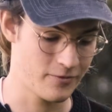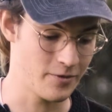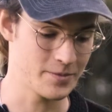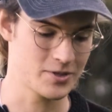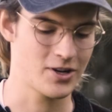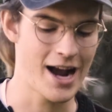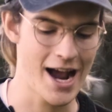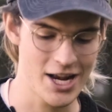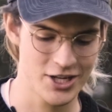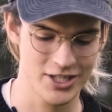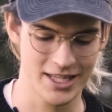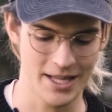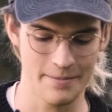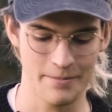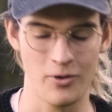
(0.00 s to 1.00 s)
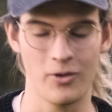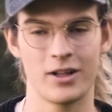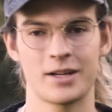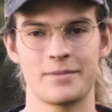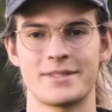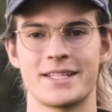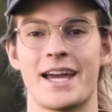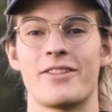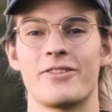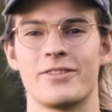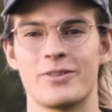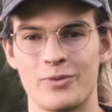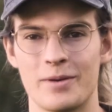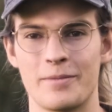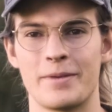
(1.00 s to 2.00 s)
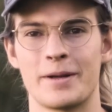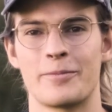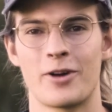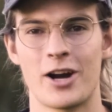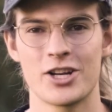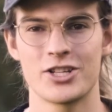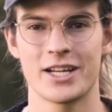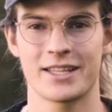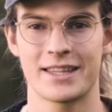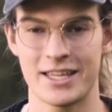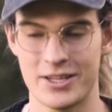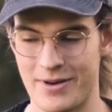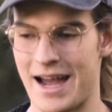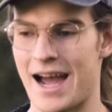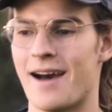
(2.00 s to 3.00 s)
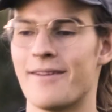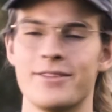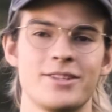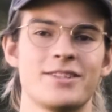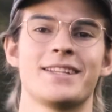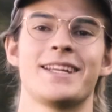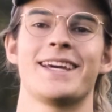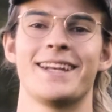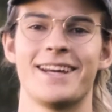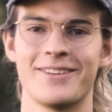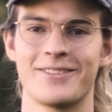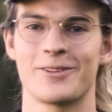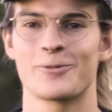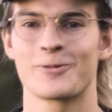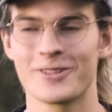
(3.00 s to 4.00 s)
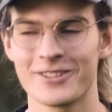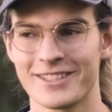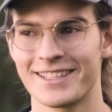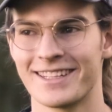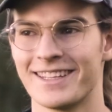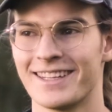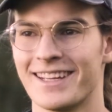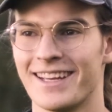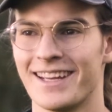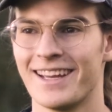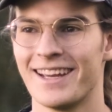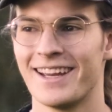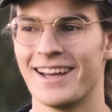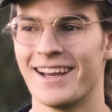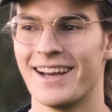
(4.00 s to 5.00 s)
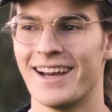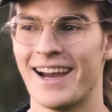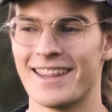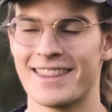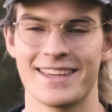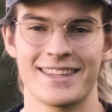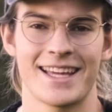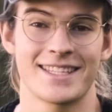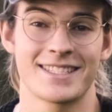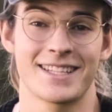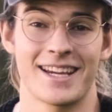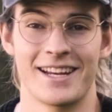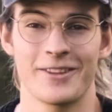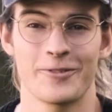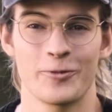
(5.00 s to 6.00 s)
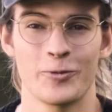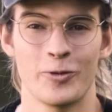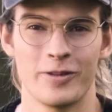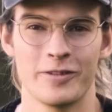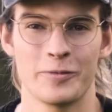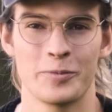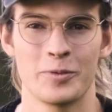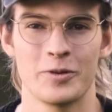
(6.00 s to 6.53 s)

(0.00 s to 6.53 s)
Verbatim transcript: from scratch and then pulling them together into one big project that you have and you can hand out to the world. And I think that's kind of the role of a